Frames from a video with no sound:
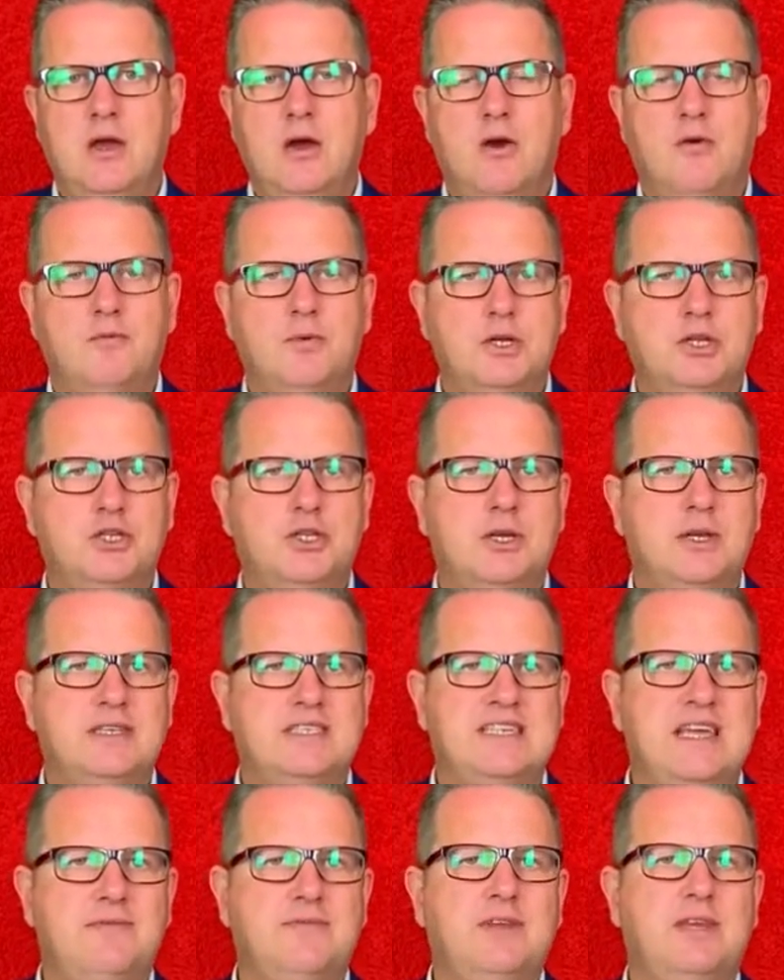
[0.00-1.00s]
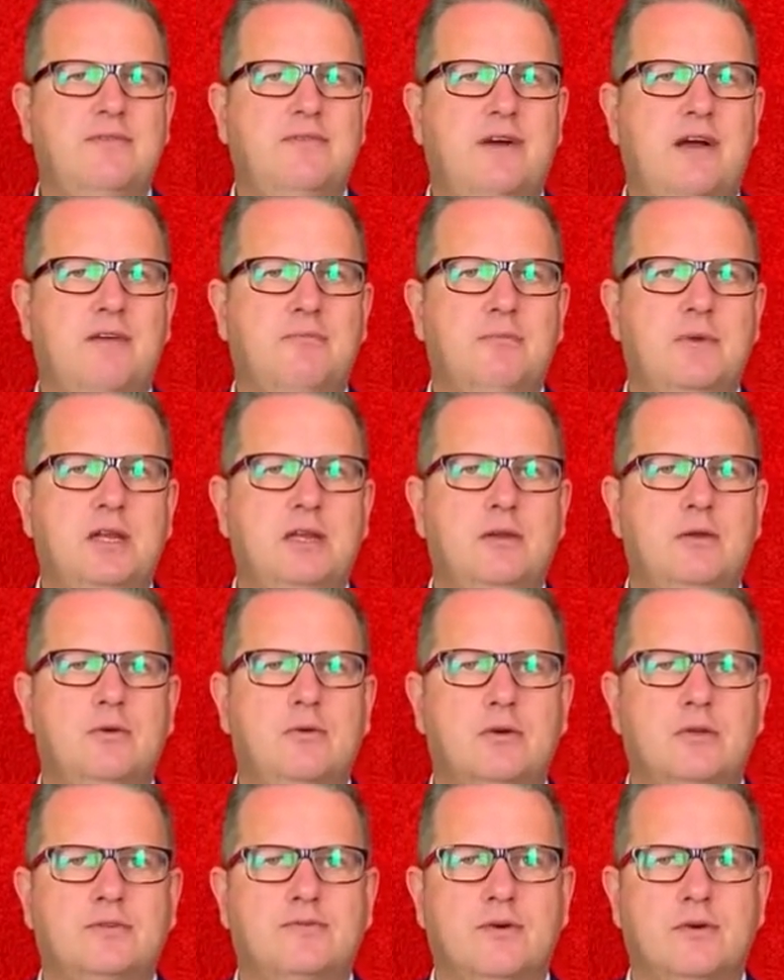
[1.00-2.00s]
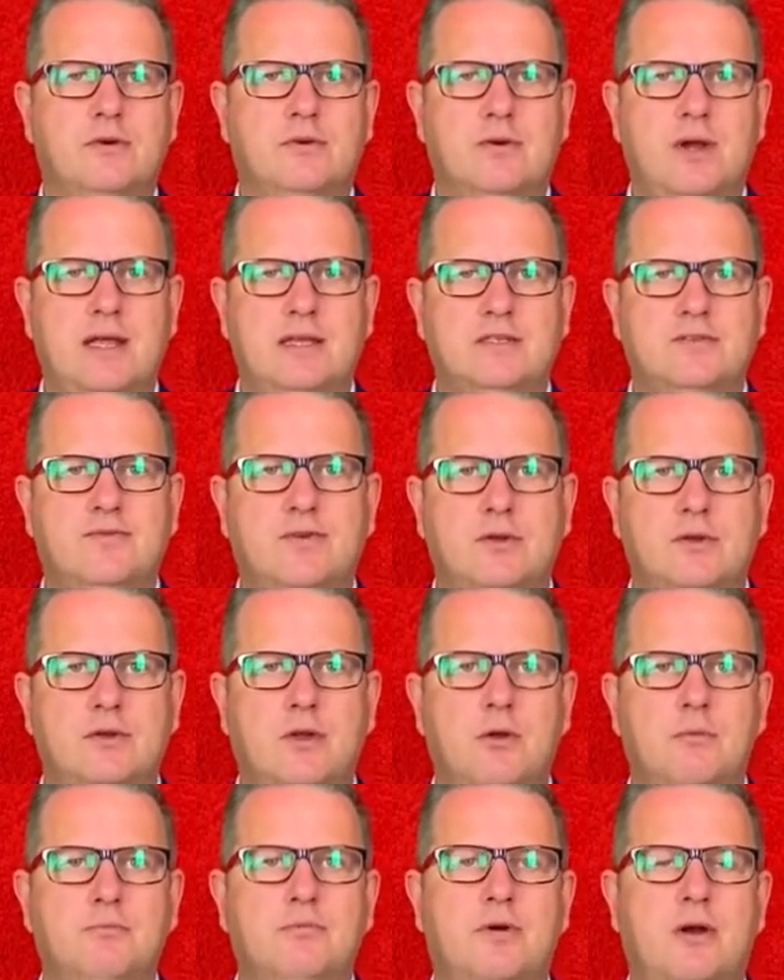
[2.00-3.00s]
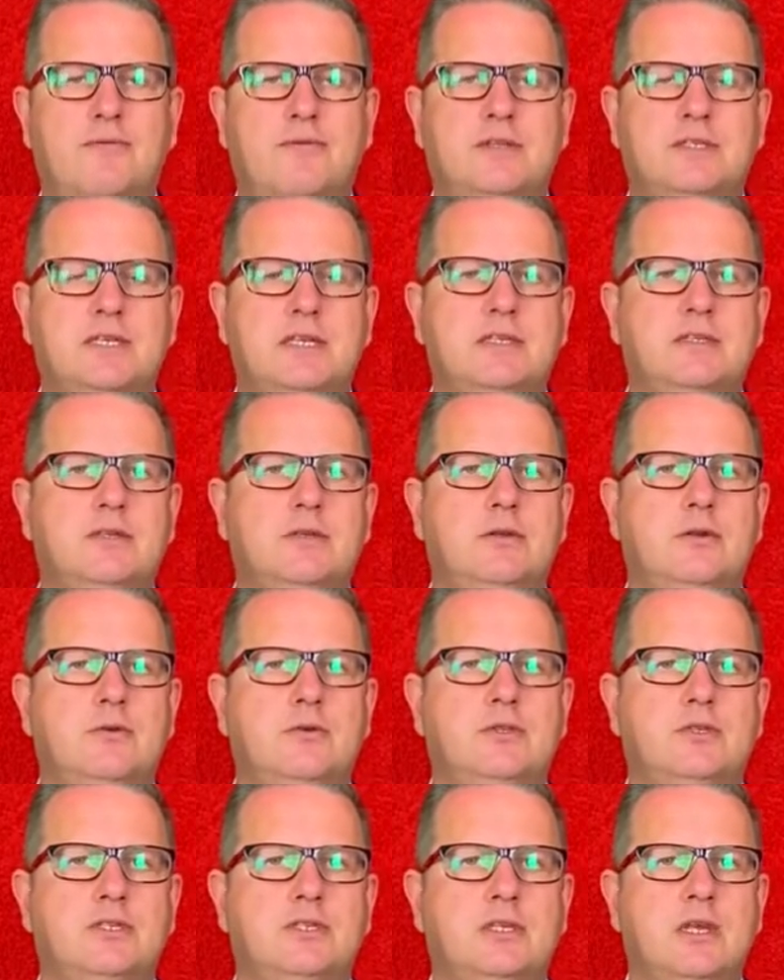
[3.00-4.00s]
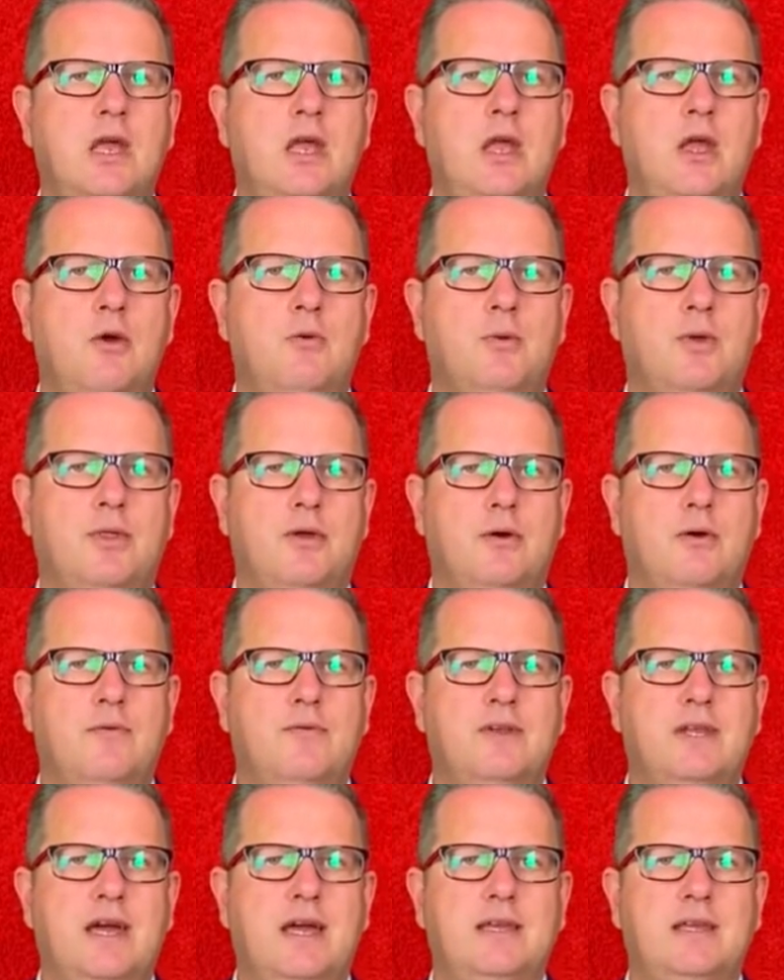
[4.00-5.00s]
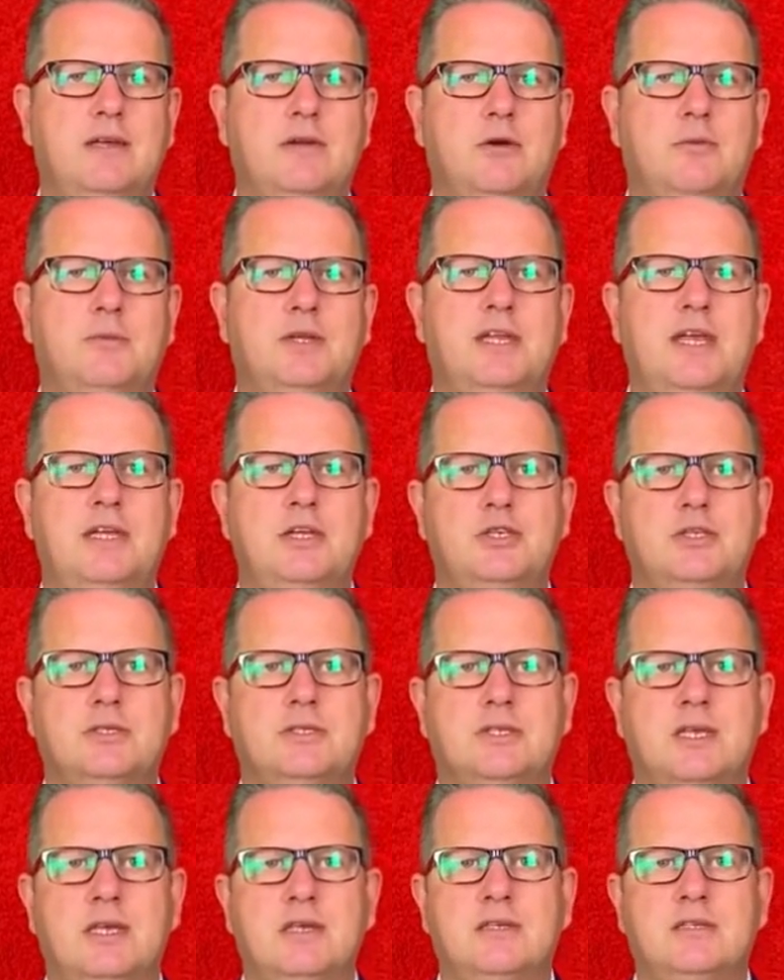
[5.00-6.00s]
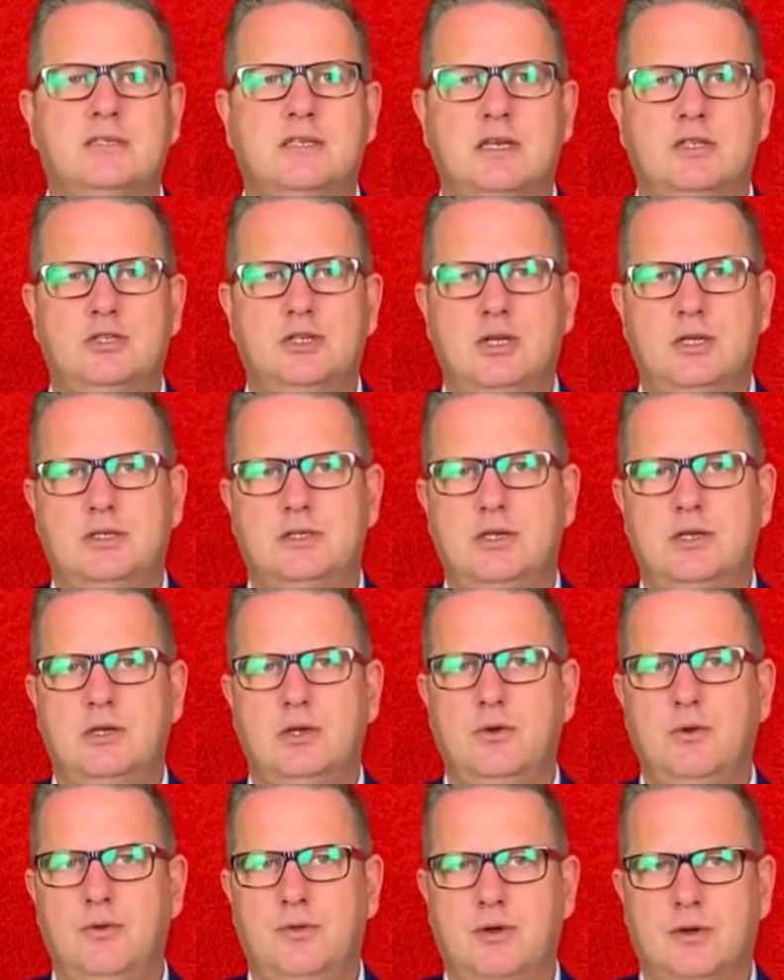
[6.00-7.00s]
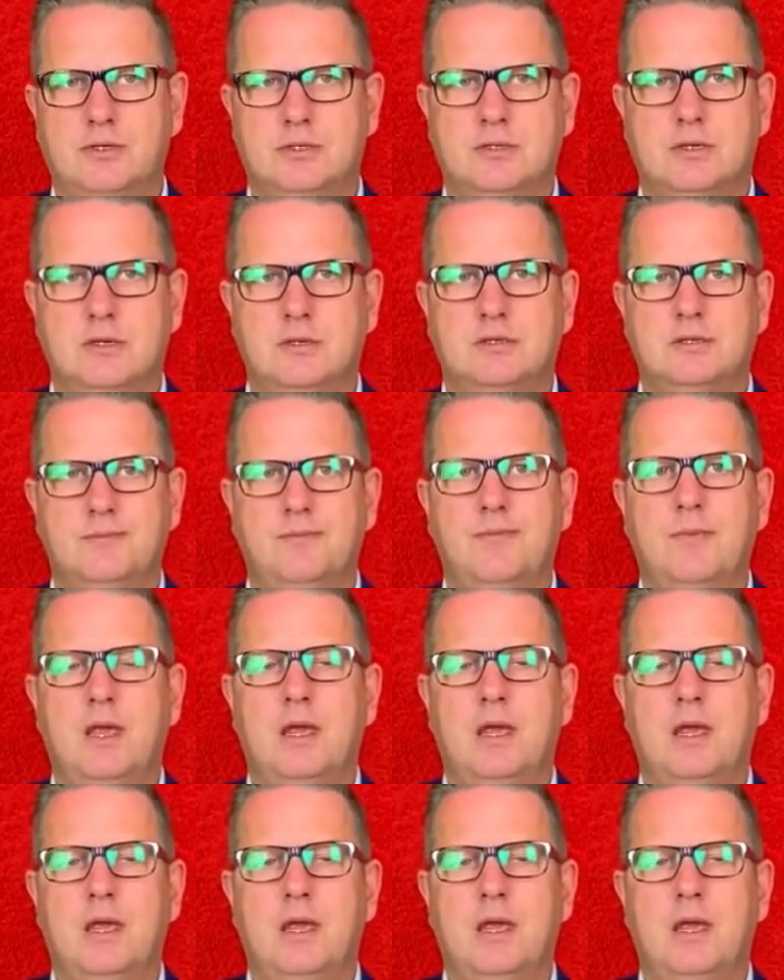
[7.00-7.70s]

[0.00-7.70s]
of which 75 million euros for grants for non-profit institutions with overnight accommodations such as youth hostels.